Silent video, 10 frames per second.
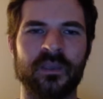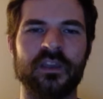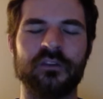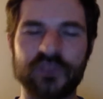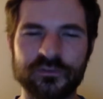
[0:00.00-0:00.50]

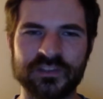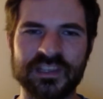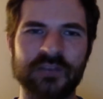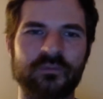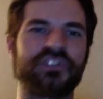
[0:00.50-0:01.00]

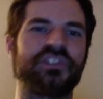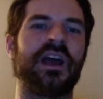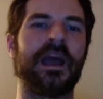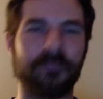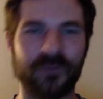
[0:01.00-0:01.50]
fifteen, which
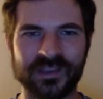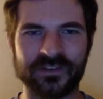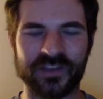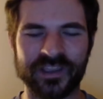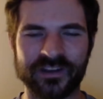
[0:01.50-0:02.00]
I played
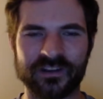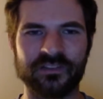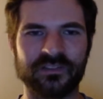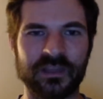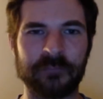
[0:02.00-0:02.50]
later.
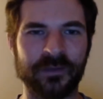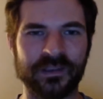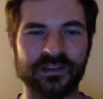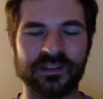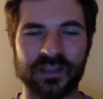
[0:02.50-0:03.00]
I
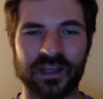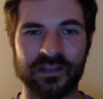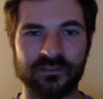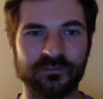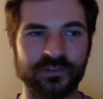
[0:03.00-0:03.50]
played
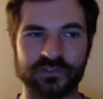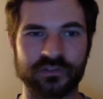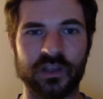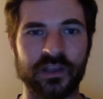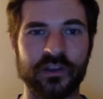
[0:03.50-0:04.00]
uh,
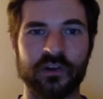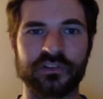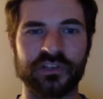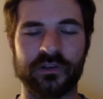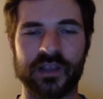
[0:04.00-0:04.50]
just a year or
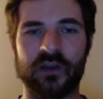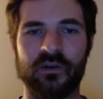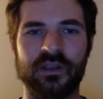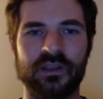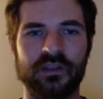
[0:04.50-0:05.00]
so ago
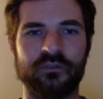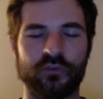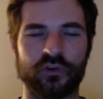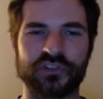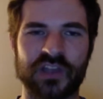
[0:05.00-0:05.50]
for the
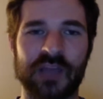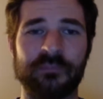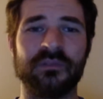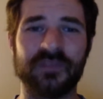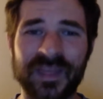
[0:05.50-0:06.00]
first
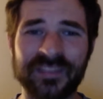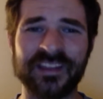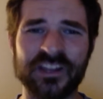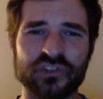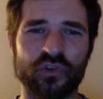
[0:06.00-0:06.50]
time, and
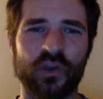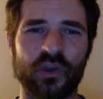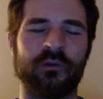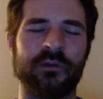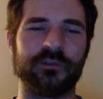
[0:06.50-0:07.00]
did enjoy it
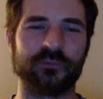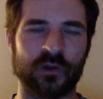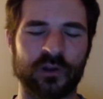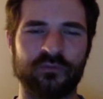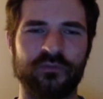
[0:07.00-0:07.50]
for what it was
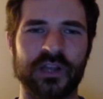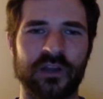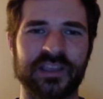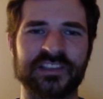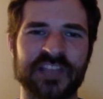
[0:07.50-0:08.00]
worth, you know,
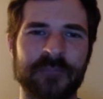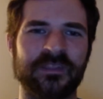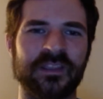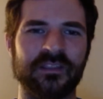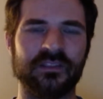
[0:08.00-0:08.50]

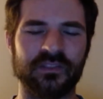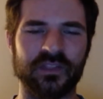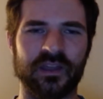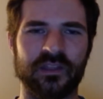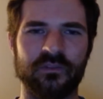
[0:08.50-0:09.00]
accepting
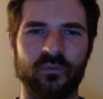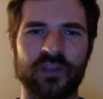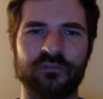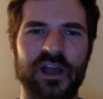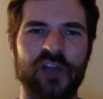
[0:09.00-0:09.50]
the way
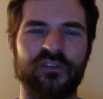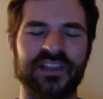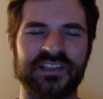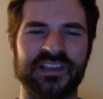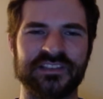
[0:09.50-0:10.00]
Final
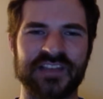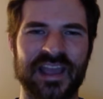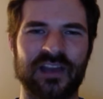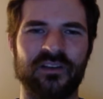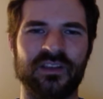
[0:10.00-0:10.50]
Fantasy is now.